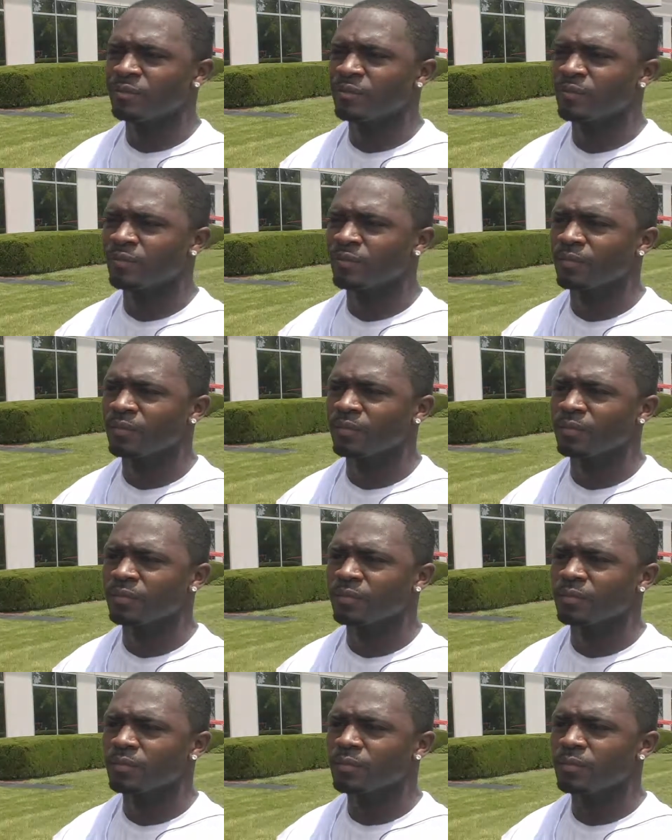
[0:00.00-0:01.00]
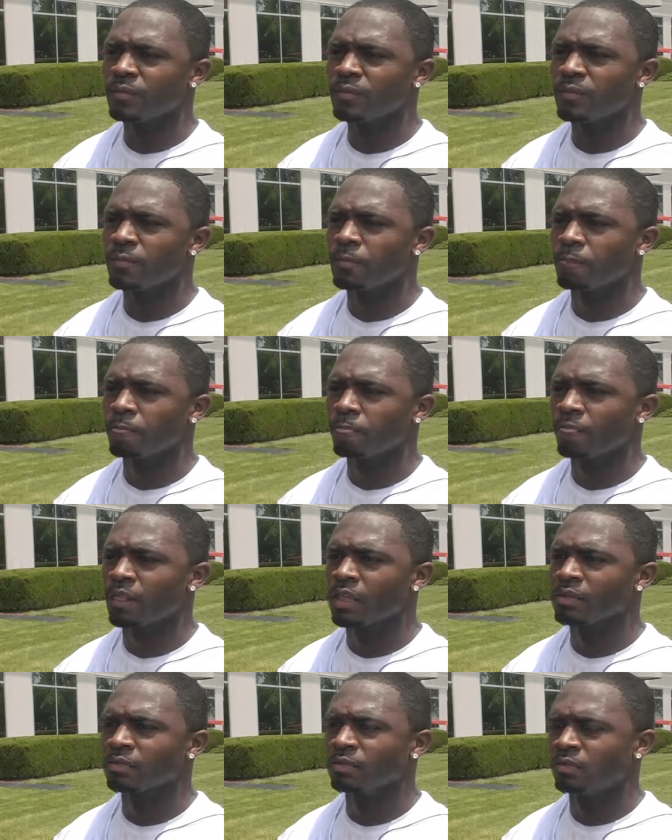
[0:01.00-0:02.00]
from last season, what did you learn
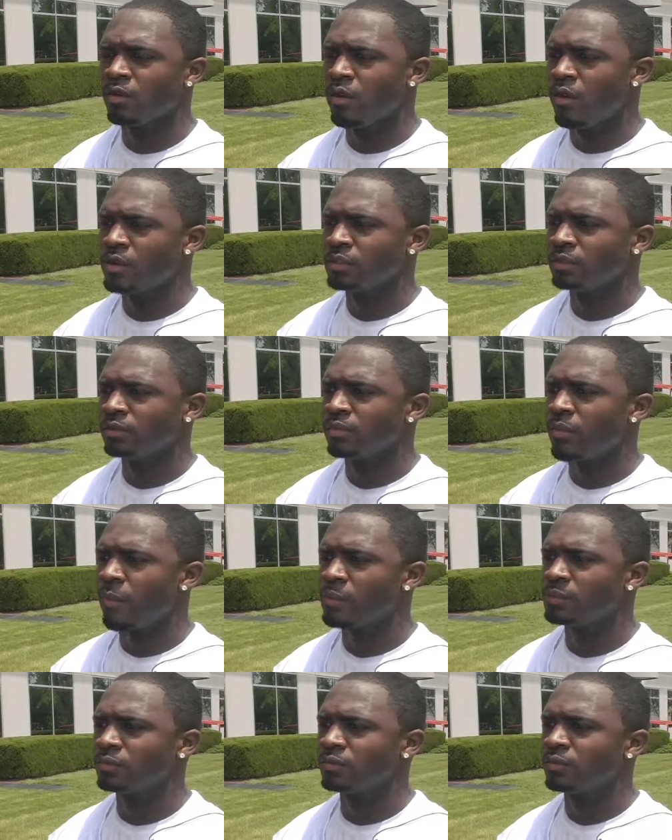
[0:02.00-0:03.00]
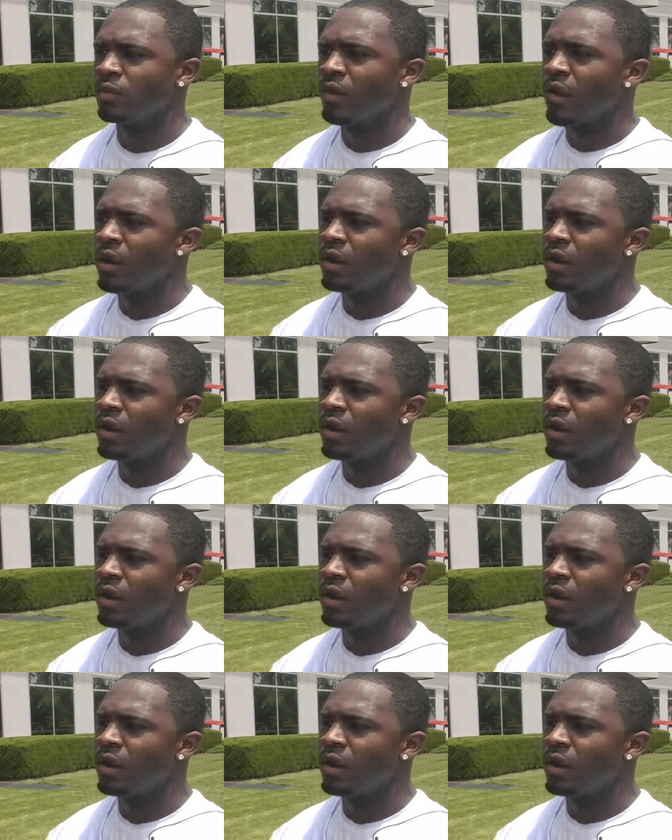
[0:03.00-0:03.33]
that's going to make you a better guy in 2010?